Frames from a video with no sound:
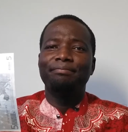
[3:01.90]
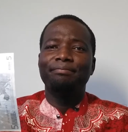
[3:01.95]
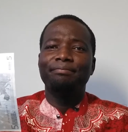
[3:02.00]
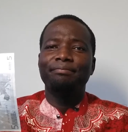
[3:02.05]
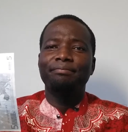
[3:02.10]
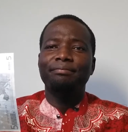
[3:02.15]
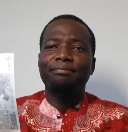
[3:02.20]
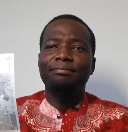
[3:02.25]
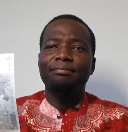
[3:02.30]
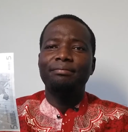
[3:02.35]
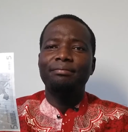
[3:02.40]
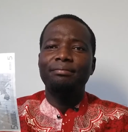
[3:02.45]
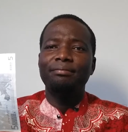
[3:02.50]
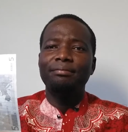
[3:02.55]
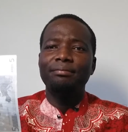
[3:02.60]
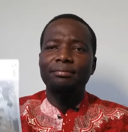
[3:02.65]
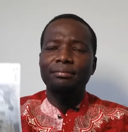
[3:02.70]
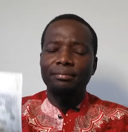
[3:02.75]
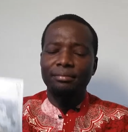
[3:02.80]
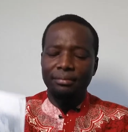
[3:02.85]

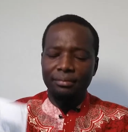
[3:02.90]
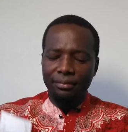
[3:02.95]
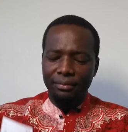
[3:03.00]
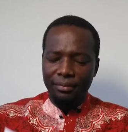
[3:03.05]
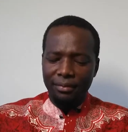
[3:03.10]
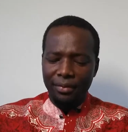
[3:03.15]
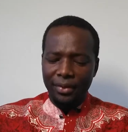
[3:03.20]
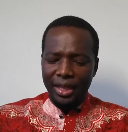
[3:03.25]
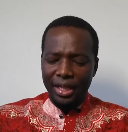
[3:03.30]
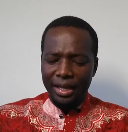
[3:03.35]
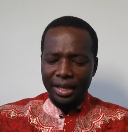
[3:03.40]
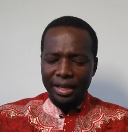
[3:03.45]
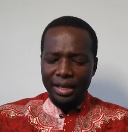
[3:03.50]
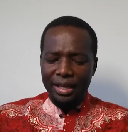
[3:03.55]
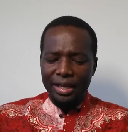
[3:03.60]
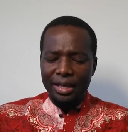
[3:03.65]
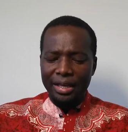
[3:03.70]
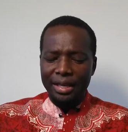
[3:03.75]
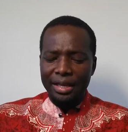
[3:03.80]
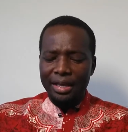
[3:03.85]

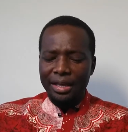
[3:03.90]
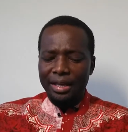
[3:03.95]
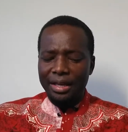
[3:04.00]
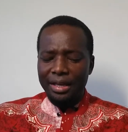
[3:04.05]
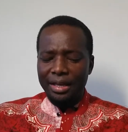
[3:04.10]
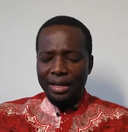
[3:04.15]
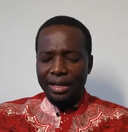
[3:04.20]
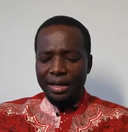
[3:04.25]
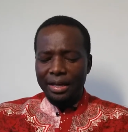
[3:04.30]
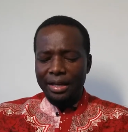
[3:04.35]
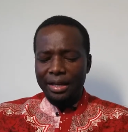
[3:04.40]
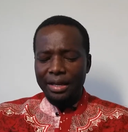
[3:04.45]
[no speech]